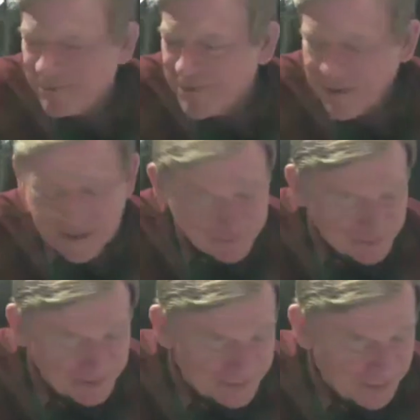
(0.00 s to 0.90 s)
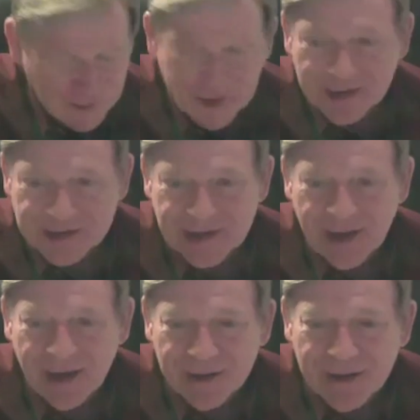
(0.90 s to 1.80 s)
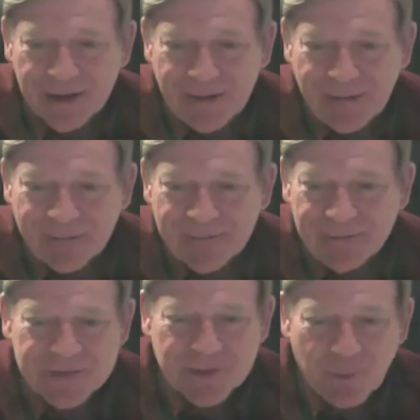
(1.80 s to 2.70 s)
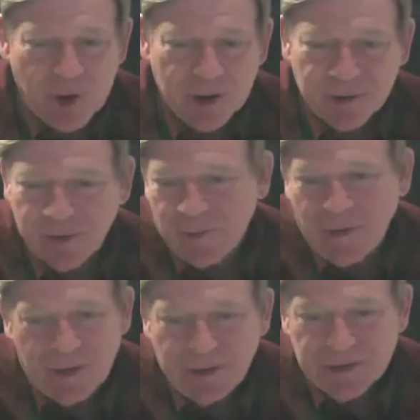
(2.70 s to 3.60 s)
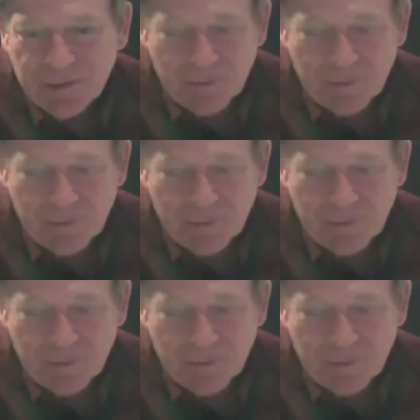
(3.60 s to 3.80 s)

think of it, but there it is. Yeah. If it's a 1 chord, use the